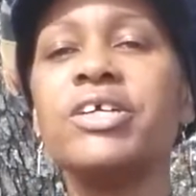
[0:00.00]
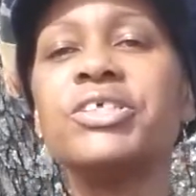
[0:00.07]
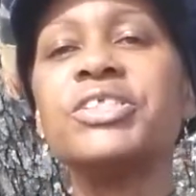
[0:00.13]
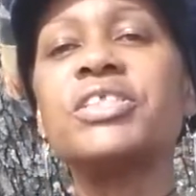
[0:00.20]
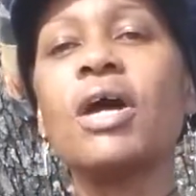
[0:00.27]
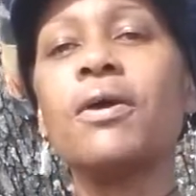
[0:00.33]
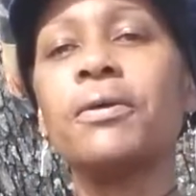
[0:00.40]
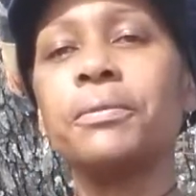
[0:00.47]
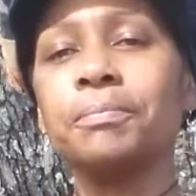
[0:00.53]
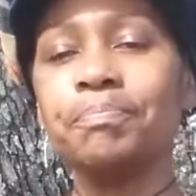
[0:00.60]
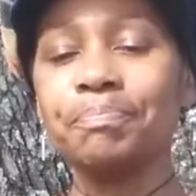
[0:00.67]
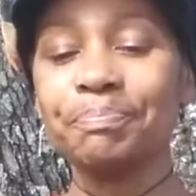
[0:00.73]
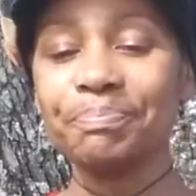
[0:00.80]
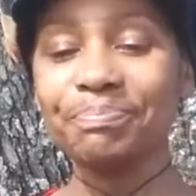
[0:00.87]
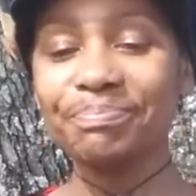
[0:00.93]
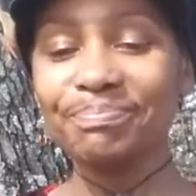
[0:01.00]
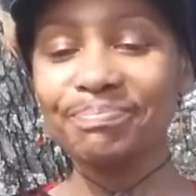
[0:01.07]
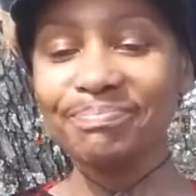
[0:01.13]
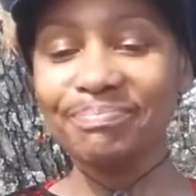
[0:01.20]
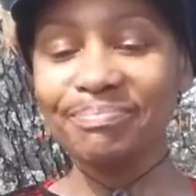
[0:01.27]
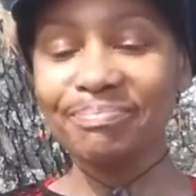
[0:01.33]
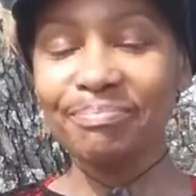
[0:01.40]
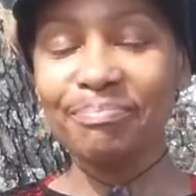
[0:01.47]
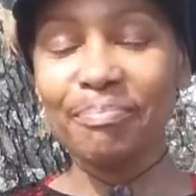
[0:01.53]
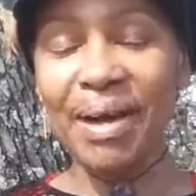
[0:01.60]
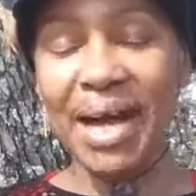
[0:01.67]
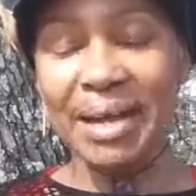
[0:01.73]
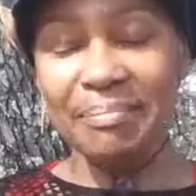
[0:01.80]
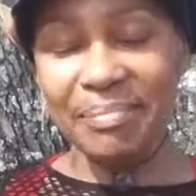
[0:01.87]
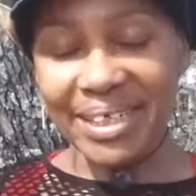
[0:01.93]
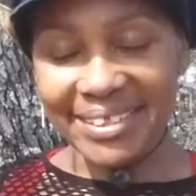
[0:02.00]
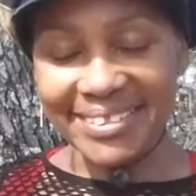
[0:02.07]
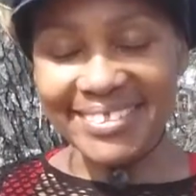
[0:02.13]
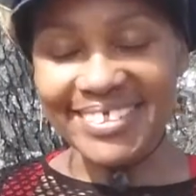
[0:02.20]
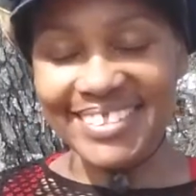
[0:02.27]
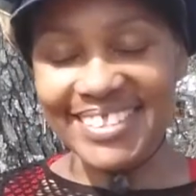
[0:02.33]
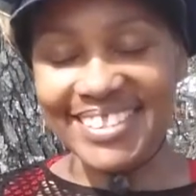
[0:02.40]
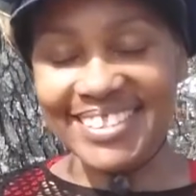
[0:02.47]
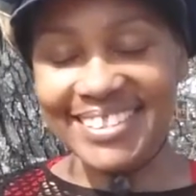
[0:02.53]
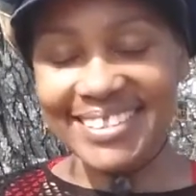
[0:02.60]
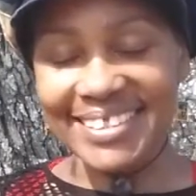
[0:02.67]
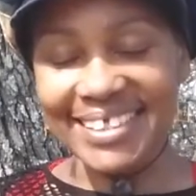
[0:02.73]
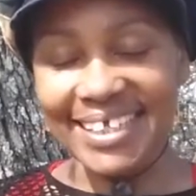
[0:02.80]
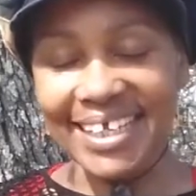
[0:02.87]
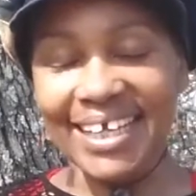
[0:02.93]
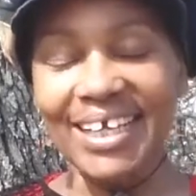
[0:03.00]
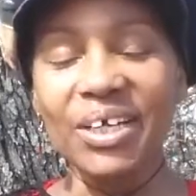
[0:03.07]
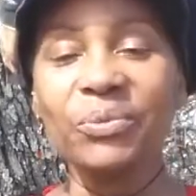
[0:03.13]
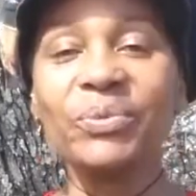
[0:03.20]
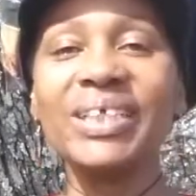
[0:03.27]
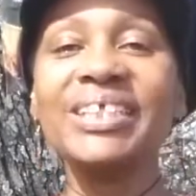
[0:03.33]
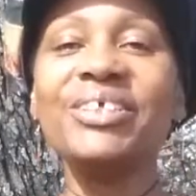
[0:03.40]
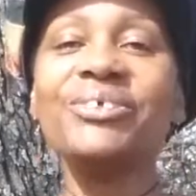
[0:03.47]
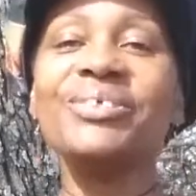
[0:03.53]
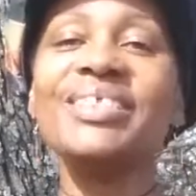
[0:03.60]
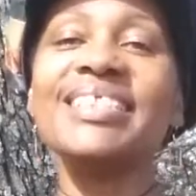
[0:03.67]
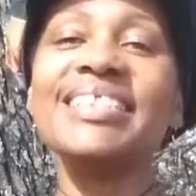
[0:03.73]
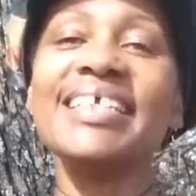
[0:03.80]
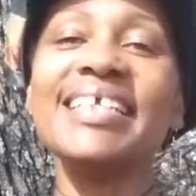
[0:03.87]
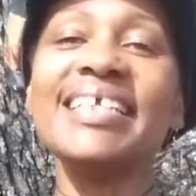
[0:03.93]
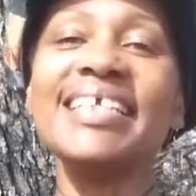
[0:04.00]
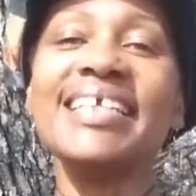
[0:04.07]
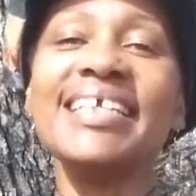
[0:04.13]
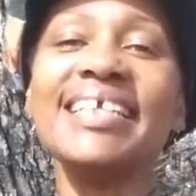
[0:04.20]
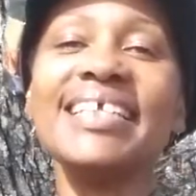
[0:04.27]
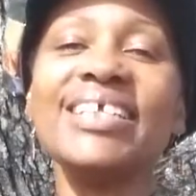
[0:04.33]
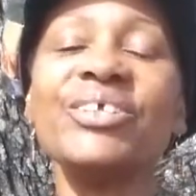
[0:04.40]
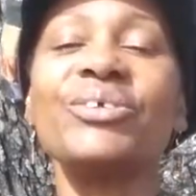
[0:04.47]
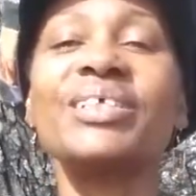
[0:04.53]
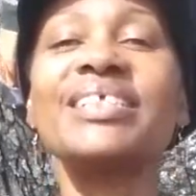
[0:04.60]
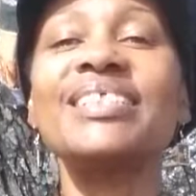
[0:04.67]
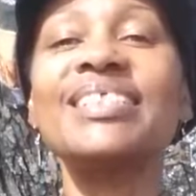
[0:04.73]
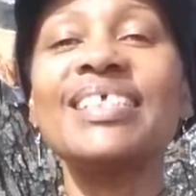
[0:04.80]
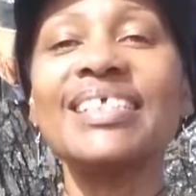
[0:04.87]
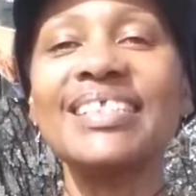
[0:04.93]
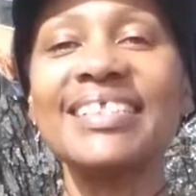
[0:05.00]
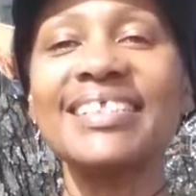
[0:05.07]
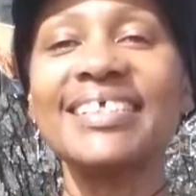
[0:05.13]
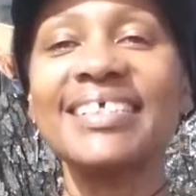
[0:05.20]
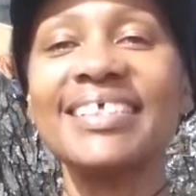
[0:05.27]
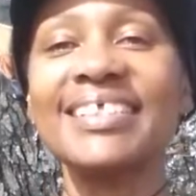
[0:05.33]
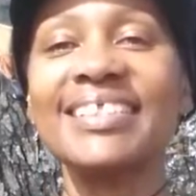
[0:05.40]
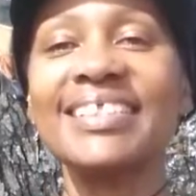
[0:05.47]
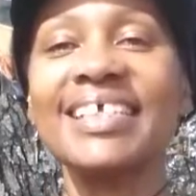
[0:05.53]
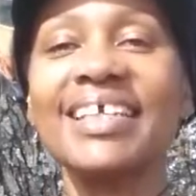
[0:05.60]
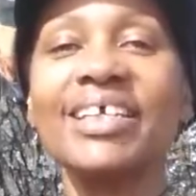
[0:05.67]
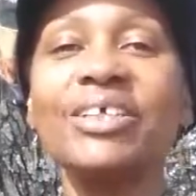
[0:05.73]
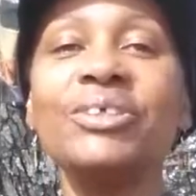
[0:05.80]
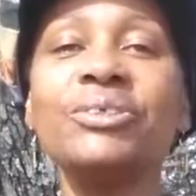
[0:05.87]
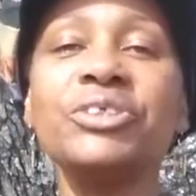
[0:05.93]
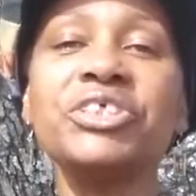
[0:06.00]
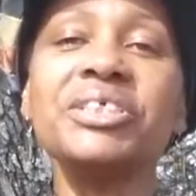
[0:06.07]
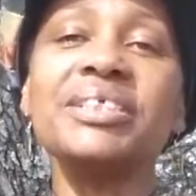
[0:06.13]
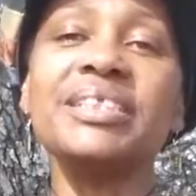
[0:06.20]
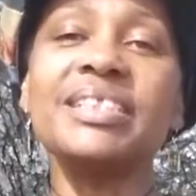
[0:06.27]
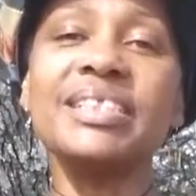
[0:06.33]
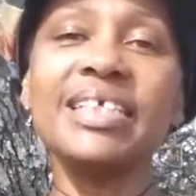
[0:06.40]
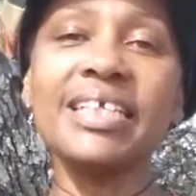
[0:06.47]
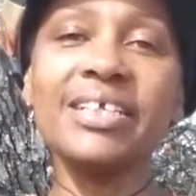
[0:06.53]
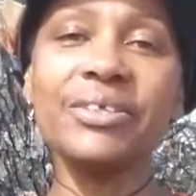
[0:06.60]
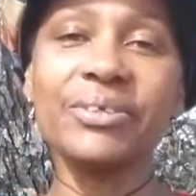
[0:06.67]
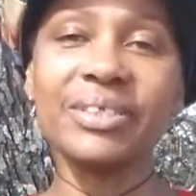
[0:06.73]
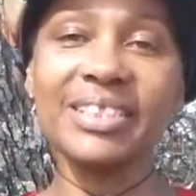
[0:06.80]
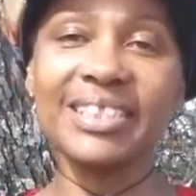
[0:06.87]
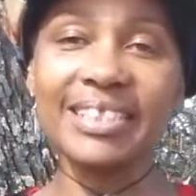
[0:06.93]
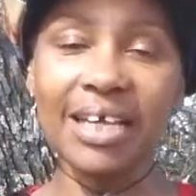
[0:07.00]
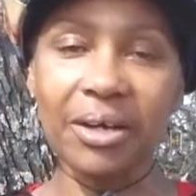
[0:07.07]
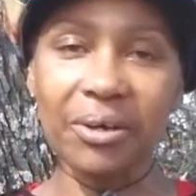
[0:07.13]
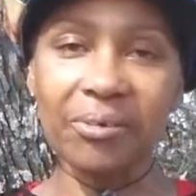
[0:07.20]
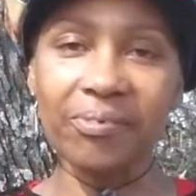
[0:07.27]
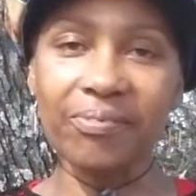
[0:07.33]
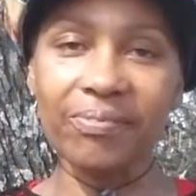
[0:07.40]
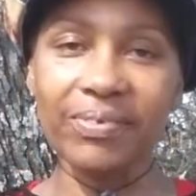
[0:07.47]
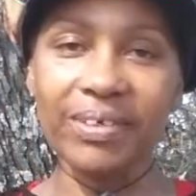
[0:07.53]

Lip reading: So, my mothers, when you see your sisters, you should see yourself.